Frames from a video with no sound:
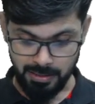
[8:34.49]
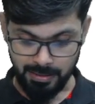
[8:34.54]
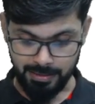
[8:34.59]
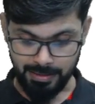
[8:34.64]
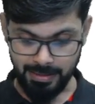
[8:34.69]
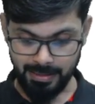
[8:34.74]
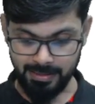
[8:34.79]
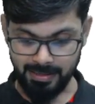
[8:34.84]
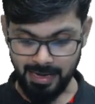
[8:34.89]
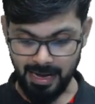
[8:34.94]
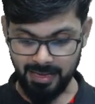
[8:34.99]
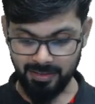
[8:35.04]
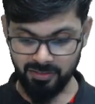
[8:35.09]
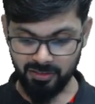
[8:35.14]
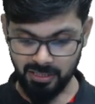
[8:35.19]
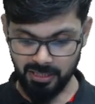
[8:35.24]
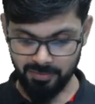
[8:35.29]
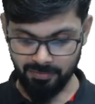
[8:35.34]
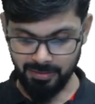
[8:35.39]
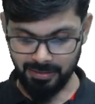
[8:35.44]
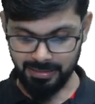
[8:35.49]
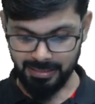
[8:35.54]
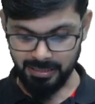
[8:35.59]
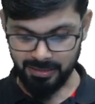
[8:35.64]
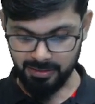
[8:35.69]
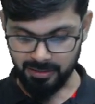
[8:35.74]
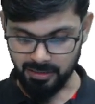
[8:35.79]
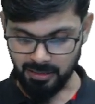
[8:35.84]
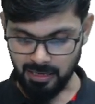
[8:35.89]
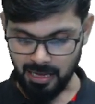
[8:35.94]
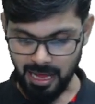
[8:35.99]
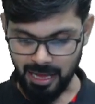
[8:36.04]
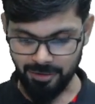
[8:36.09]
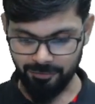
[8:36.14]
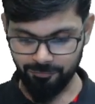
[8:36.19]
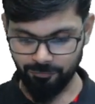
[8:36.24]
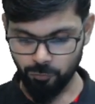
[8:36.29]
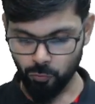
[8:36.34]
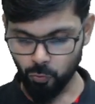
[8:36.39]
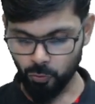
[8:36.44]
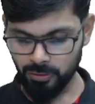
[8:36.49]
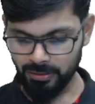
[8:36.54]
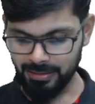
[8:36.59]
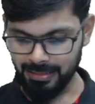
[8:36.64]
Right, rank 3 will get iPhone,